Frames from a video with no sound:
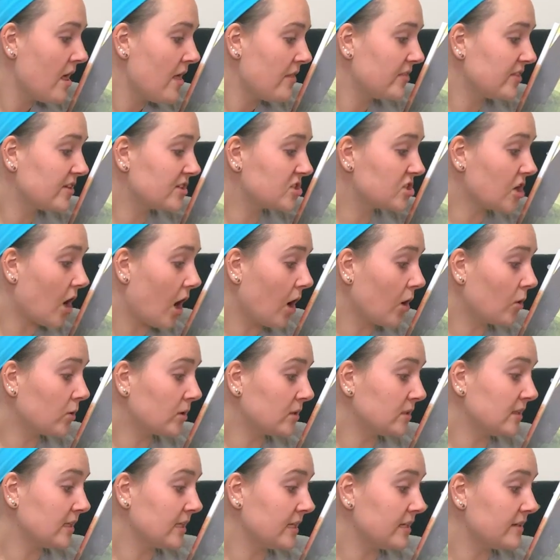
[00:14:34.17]
The
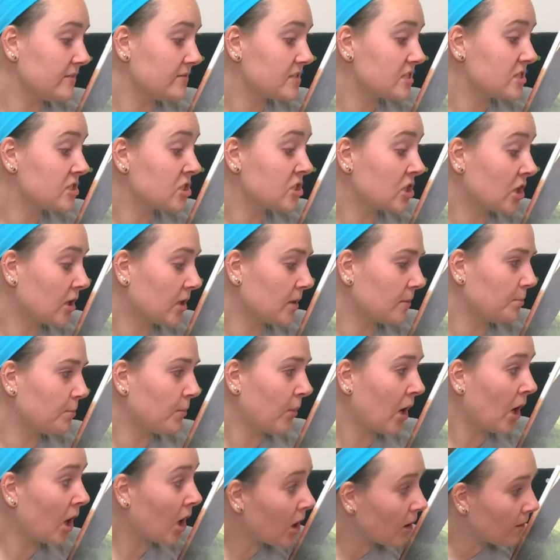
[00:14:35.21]
dogwood leaves turn
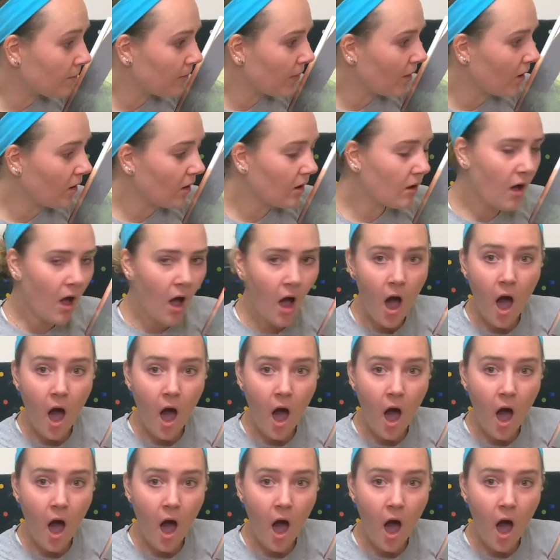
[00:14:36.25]
purple.